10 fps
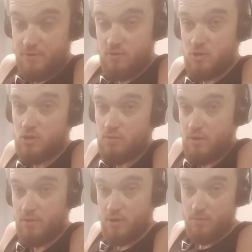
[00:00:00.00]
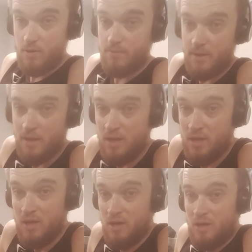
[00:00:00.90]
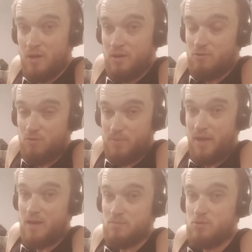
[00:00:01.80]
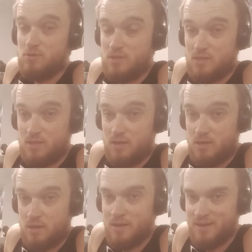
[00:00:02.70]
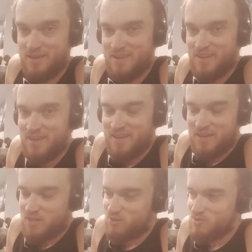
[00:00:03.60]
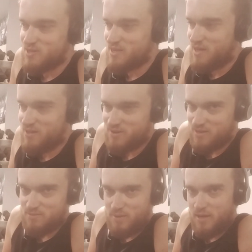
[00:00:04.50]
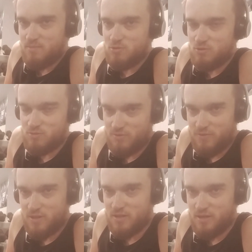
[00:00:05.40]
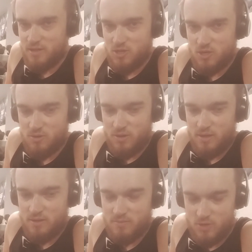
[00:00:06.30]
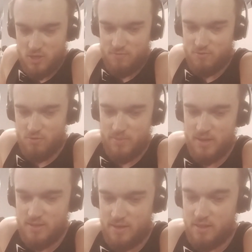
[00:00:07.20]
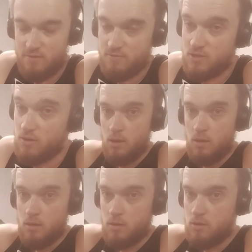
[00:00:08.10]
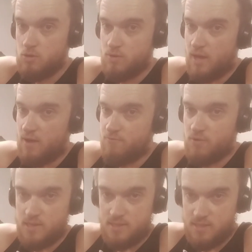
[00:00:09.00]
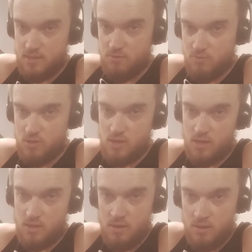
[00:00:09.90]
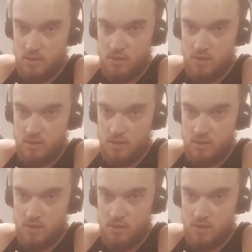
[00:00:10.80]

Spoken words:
on fire too. Now I know why we grouped the hamstrings and the glutes together, because my hamstrings were feeling it too, especially after Romanian deadlifts. So, gonna do calf raises and then we're done.